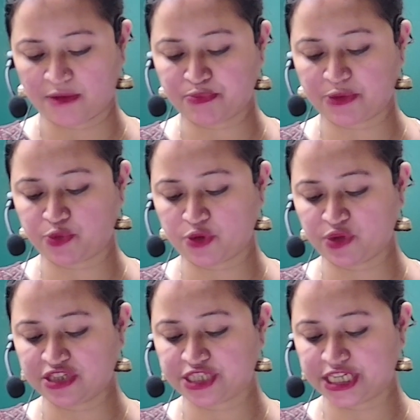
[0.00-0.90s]
people
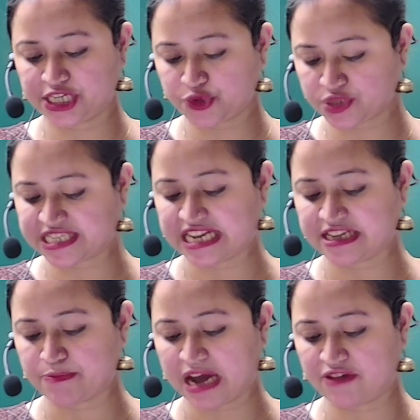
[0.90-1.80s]
will reduce the
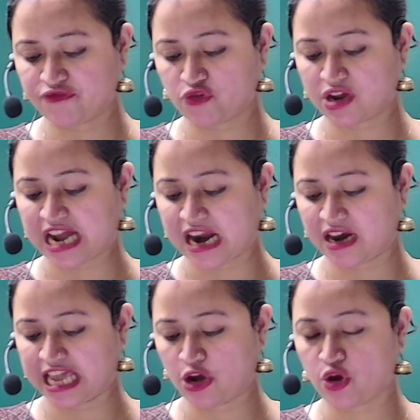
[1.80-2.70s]
demand for car
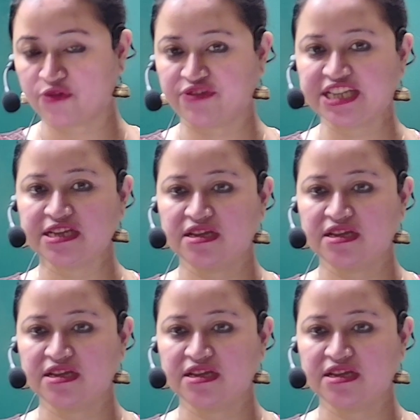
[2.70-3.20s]
along with